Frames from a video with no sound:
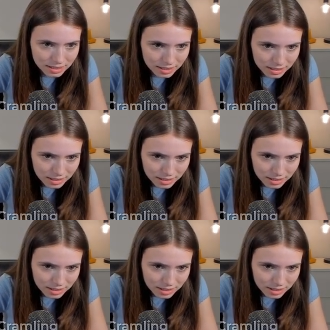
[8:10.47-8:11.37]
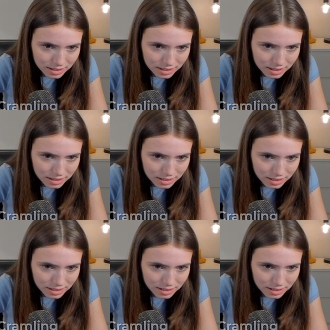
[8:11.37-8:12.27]

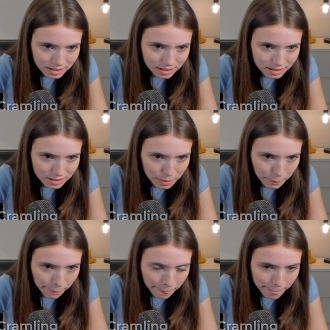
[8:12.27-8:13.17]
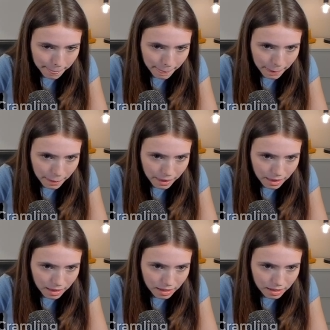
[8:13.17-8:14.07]

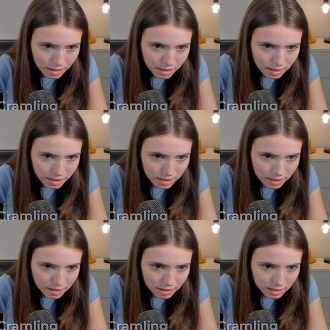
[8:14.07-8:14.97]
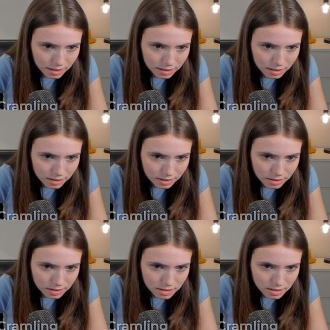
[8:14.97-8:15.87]
(no one is talking)